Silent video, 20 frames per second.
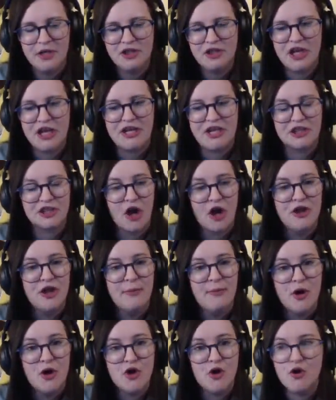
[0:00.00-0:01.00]
Chica's on the
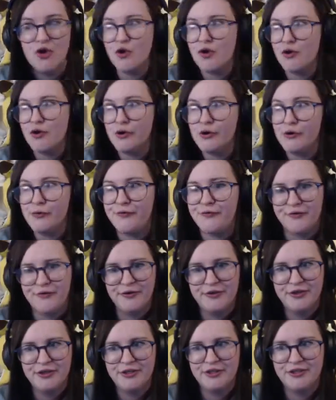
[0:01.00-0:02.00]
move.
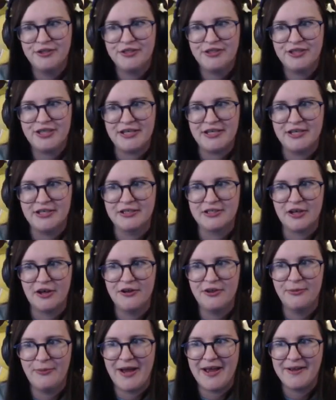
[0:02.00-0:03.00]
Chica's on
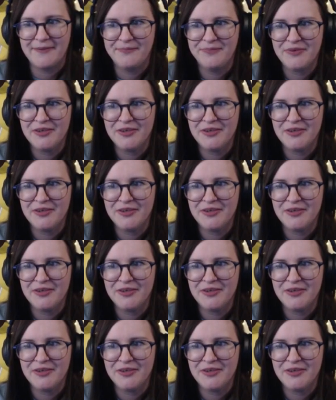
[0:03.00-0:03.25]
the way.